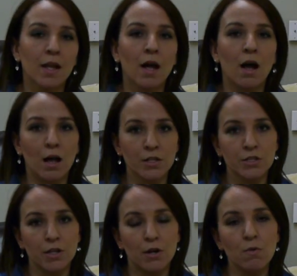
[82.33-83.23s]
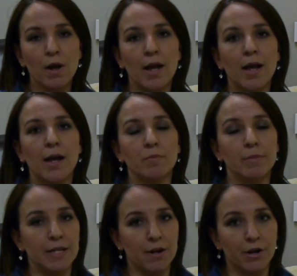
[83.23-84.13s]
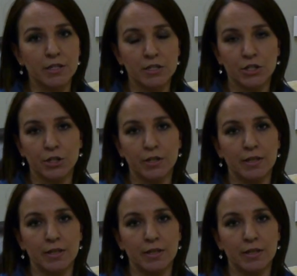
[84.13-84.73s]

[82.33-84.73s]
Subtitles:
Also, many are concerned